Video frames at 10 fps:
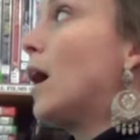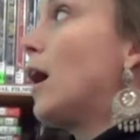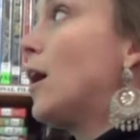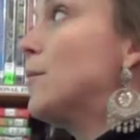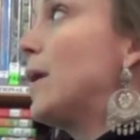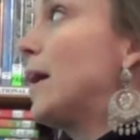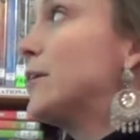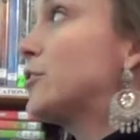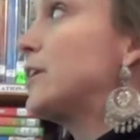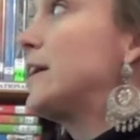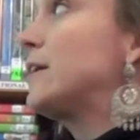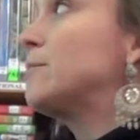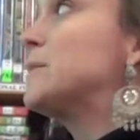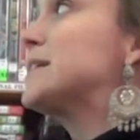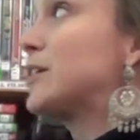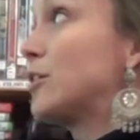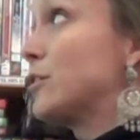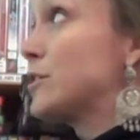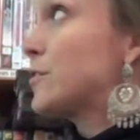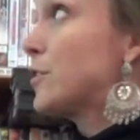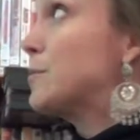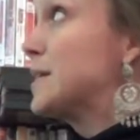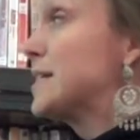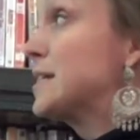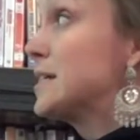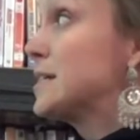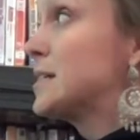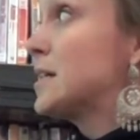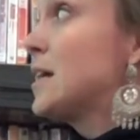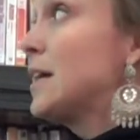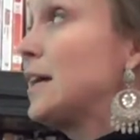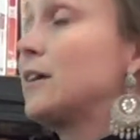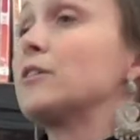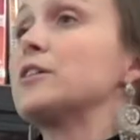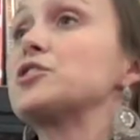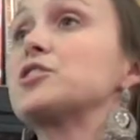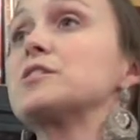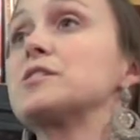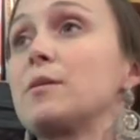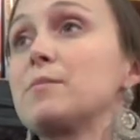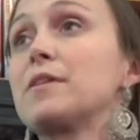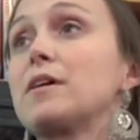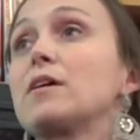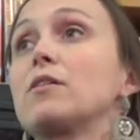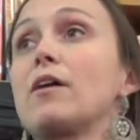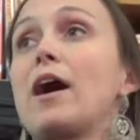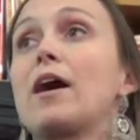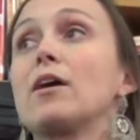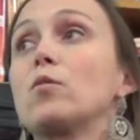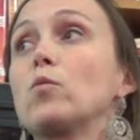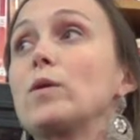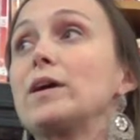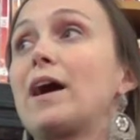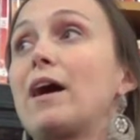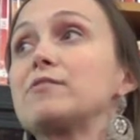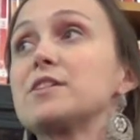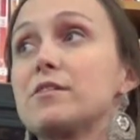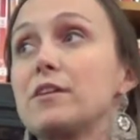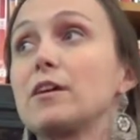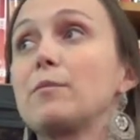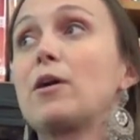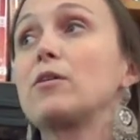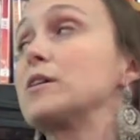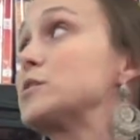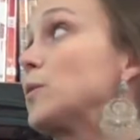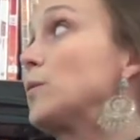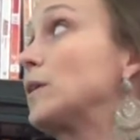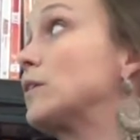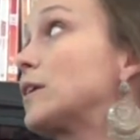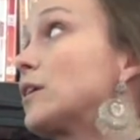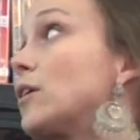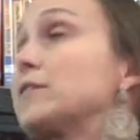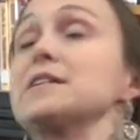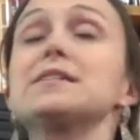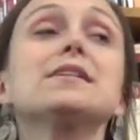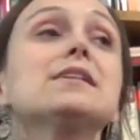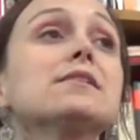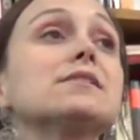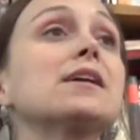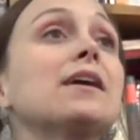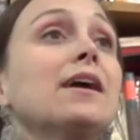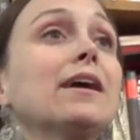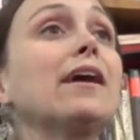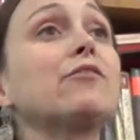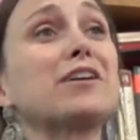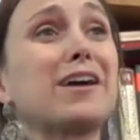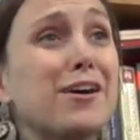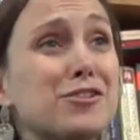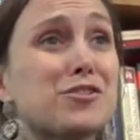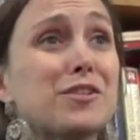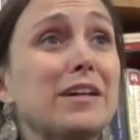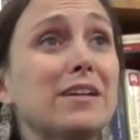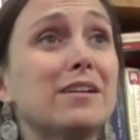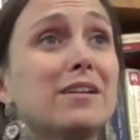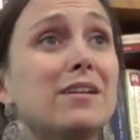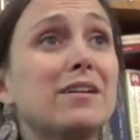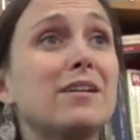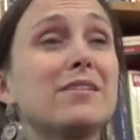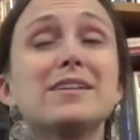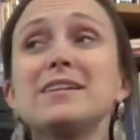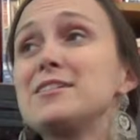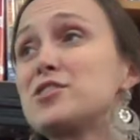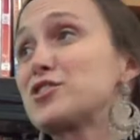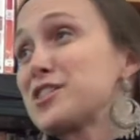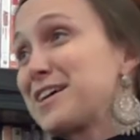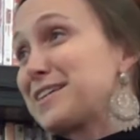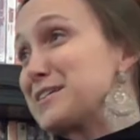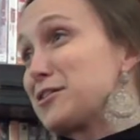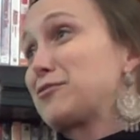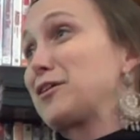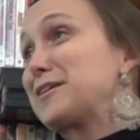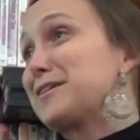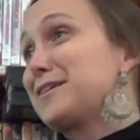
And creating materials for business English is something that we have to think about, because when we look at all these needs, in every country, the needs are slightly different.